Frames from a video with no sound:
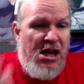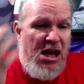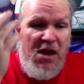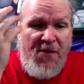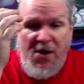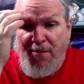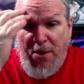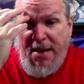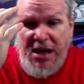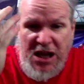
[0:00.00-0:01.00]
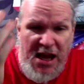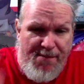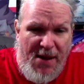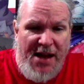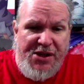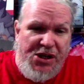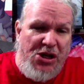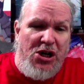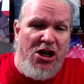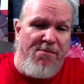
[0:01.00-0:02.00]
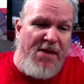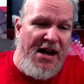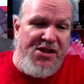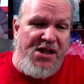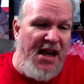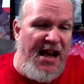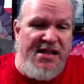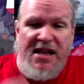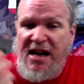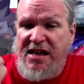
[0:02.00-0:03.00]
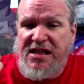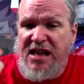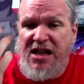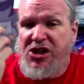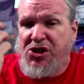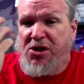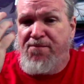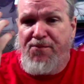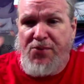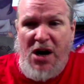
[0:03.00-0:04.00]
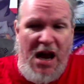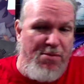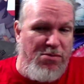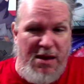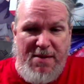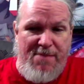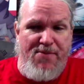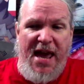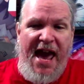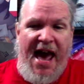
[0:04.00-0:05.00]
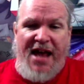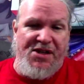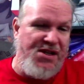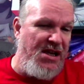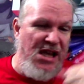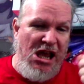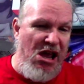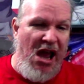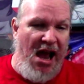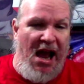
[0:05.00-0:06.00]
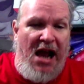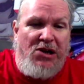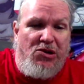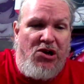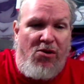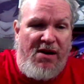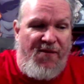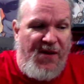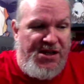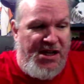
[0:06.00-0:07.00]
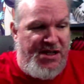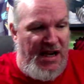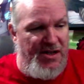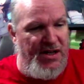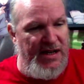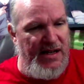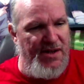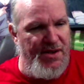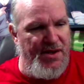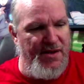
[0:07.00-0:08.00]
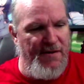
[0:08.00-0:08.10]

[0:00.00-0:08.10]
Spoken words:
If you're implementing hitboxes and hurtboxes, I think you should probably be past, I don't know what a physics engine is.